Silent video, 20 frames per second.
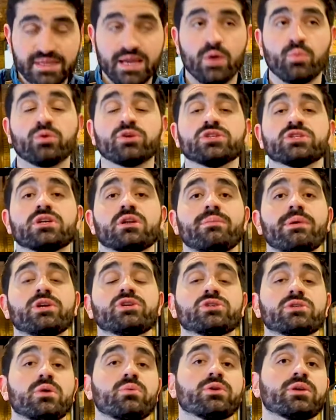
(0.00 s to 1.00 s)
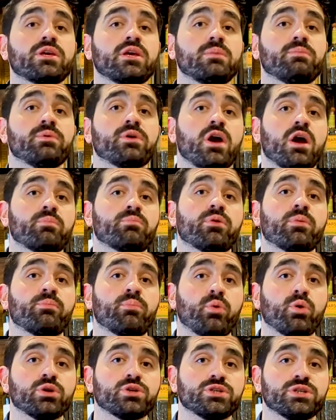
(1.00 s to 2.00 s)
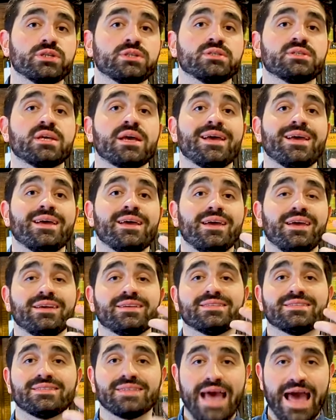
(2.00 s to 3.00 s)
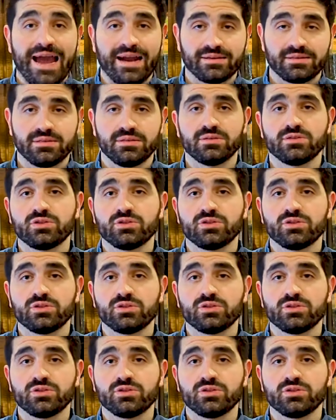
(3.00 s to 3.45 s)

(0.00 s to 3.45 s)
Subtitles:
and we're just gonna make sure that we're keeping our proportions exact.